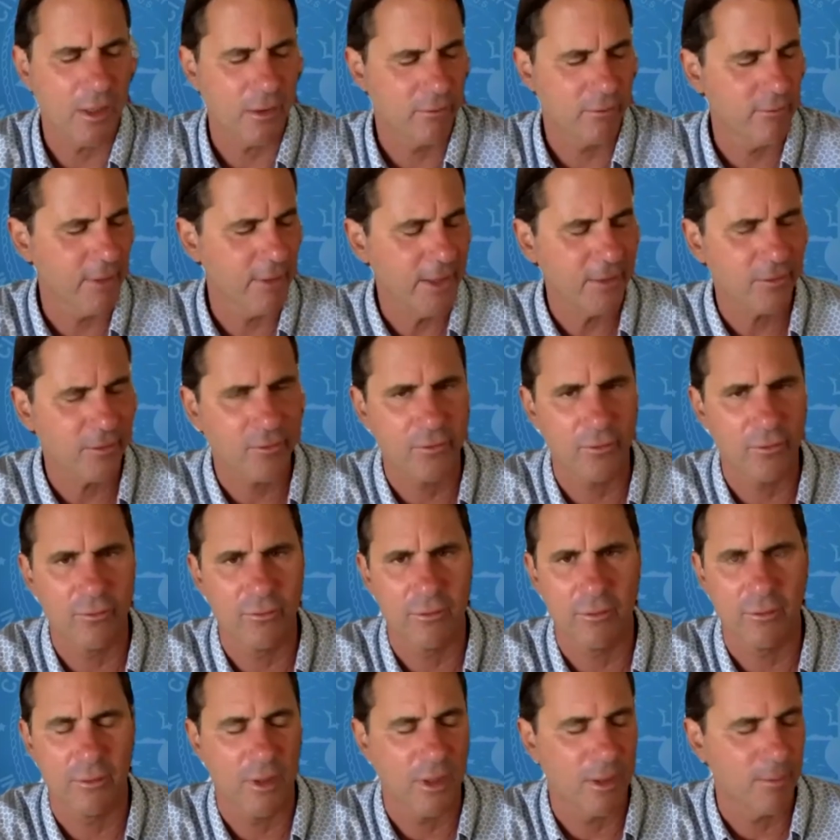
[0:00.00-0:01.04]
grad
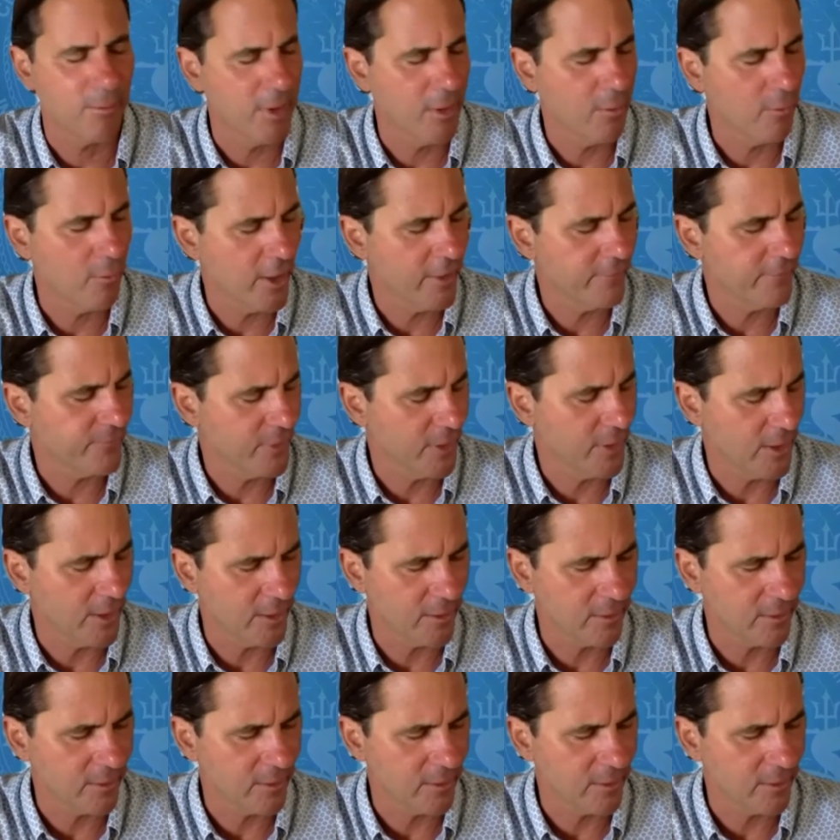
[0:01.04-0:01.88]
student, my wife and I,